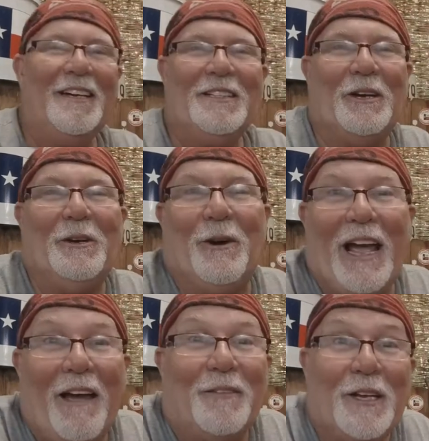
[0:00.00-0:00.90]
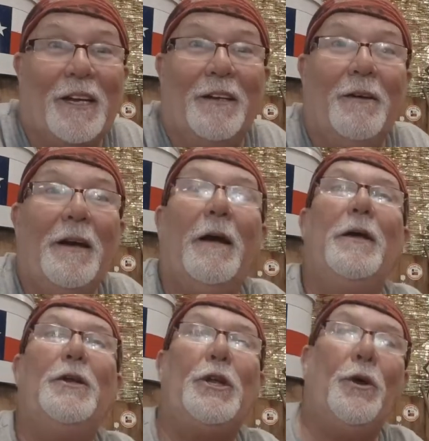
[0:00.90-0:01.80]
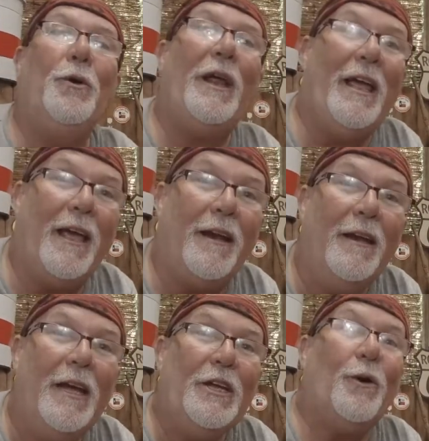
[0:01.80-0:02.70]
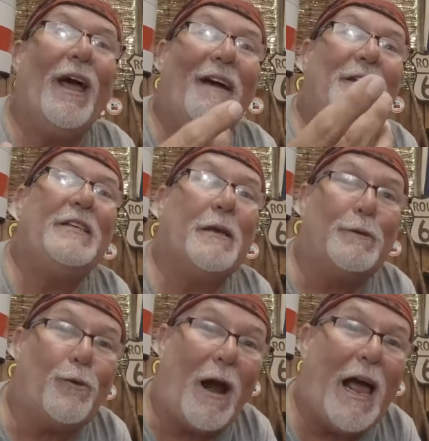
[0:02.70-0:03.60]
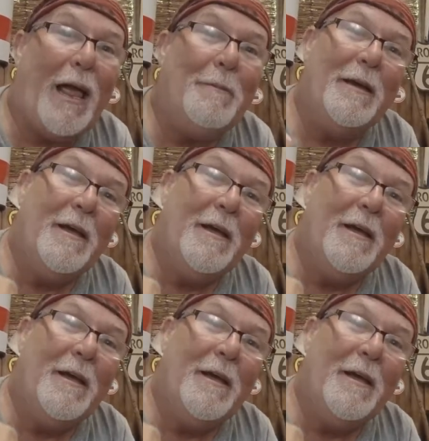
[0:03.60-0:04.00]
So you'll have to tune in. You'll have to subscribe.